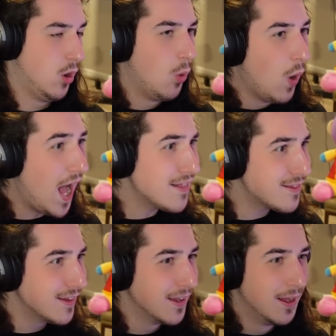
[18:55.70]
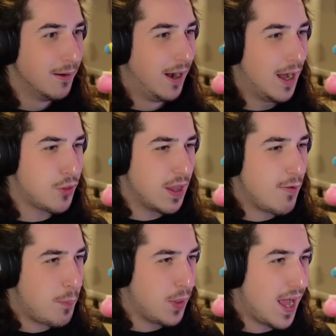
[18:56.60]
What? I thought you
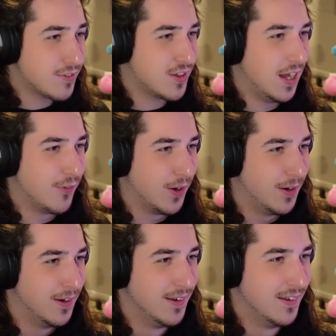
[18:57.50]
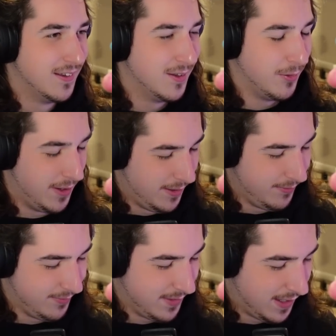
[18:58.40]
had a blast cover! Well,
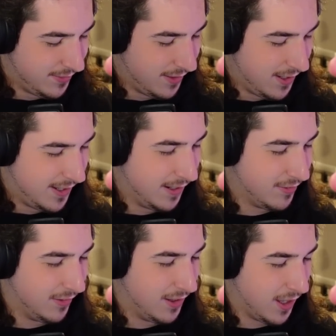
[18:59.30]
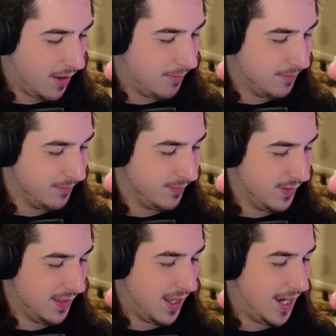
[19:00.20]
that's unlucky.
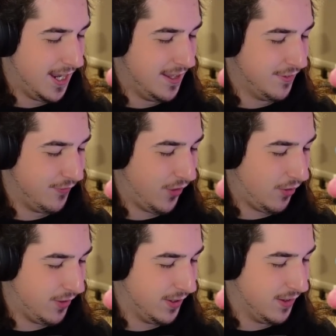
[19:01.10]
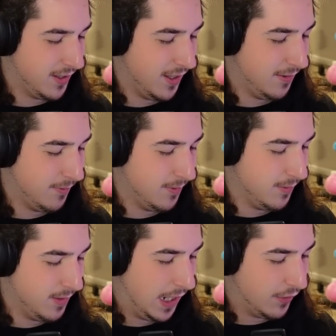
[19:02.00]
That is very unlucky.
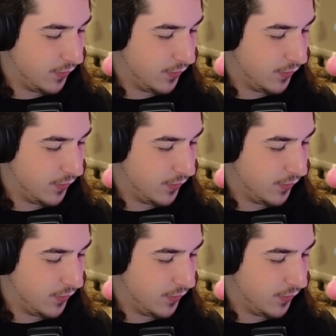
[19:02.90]
That's